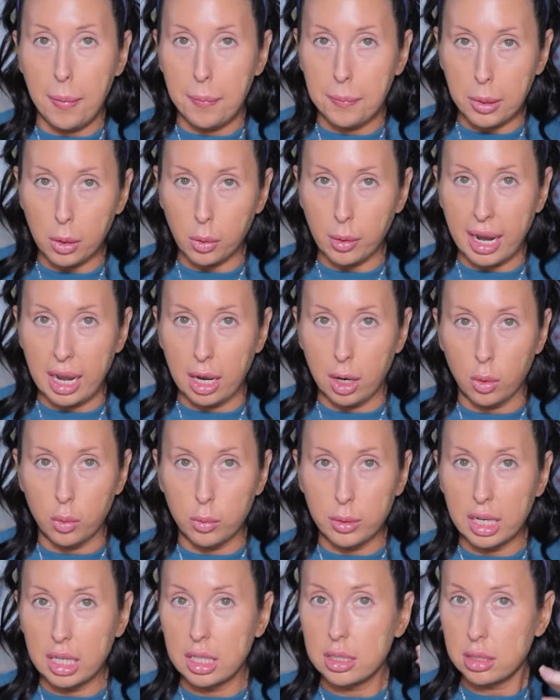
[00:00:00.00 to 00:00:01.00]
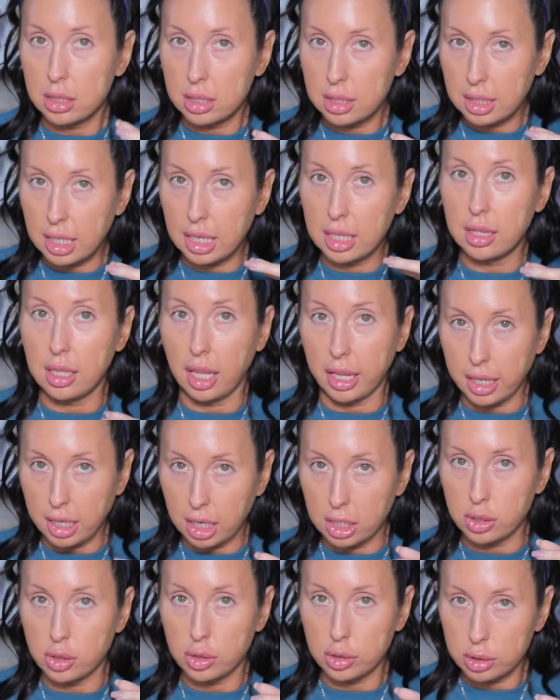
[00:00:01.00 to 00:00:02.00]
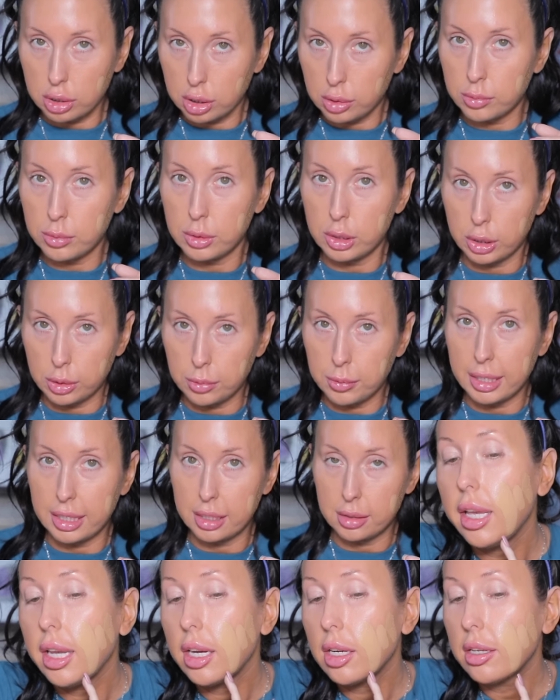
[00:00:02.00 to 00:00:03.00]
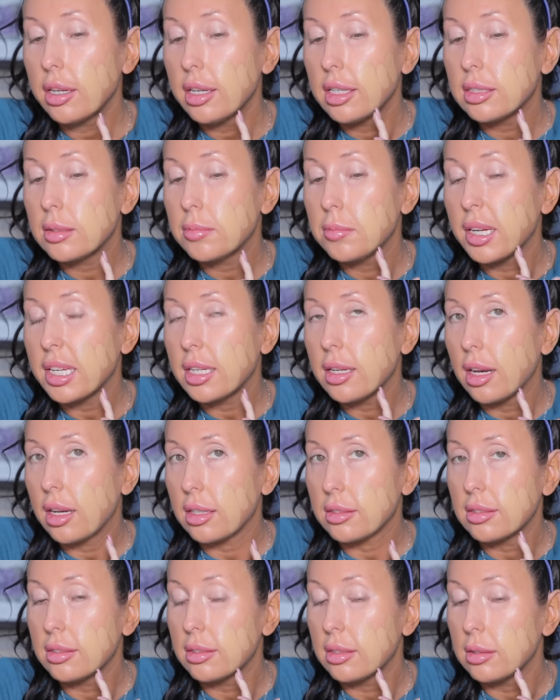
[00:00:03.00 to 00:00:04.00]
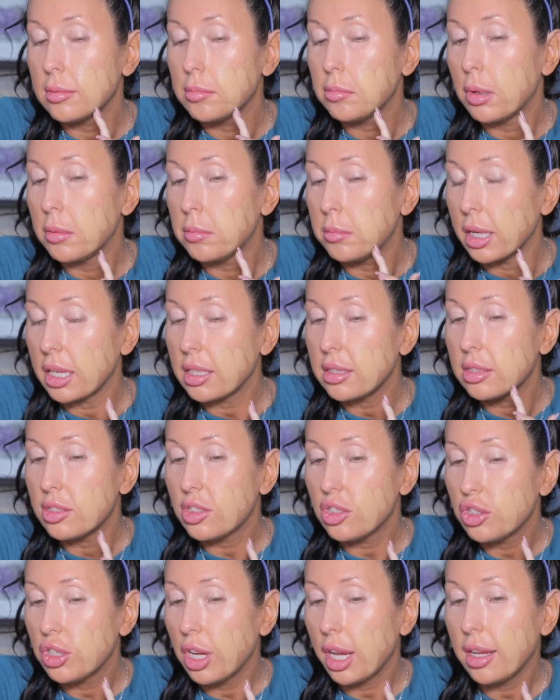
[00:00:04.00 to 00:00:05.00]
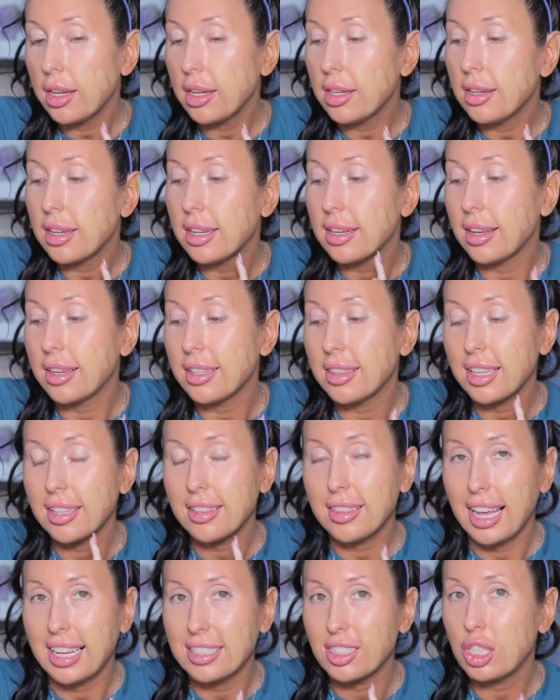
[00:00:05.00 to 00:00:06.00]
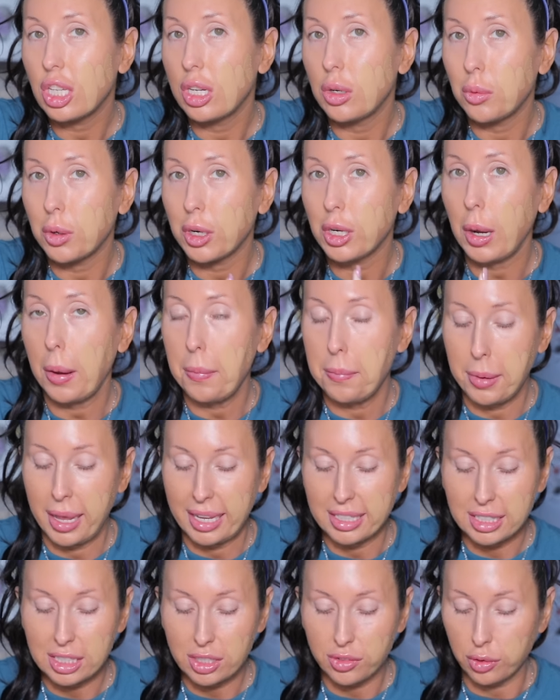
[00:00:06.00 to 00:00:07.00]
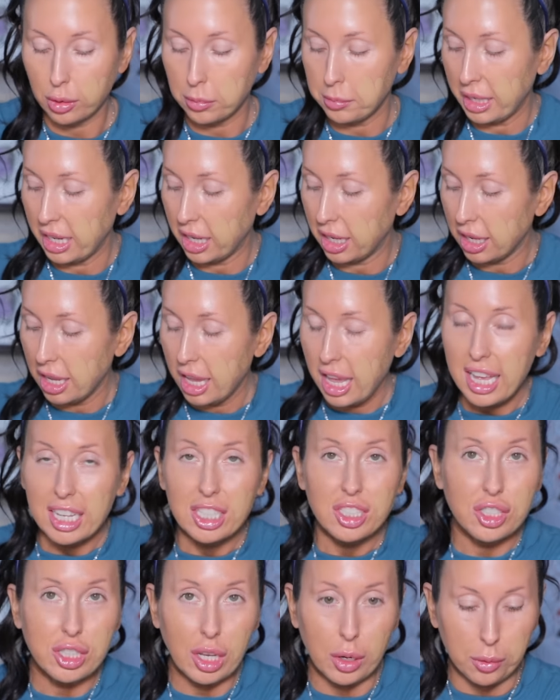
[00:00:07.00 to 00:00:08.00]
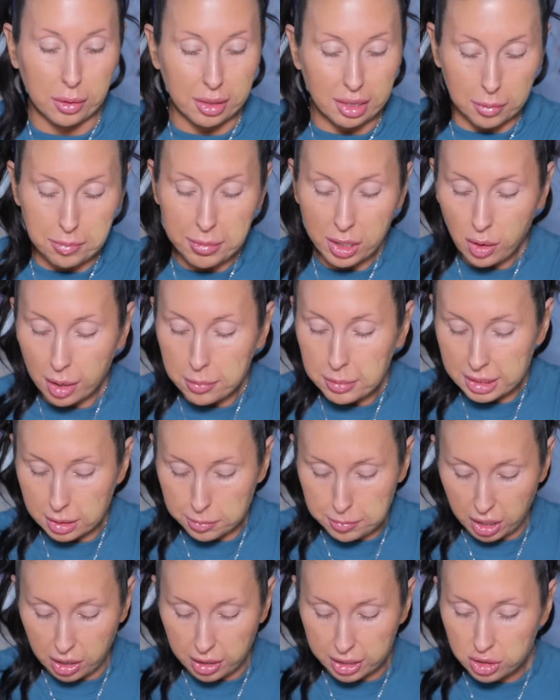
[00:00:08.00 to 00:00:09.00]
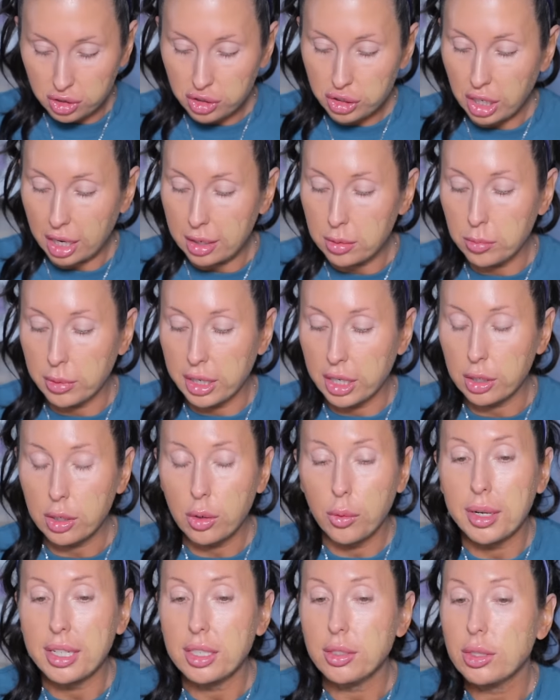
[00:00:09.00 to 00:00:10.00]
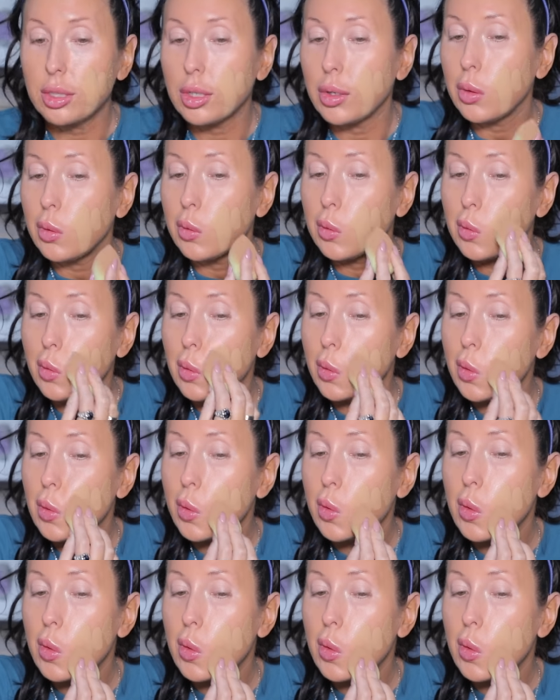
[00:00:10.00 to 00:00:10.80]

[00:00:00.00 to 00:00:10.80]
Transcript: brown skin-like undertone to it. Here is my custom mixed shade and I think that's gonna work best for me. So let me grab a sponge and we are going to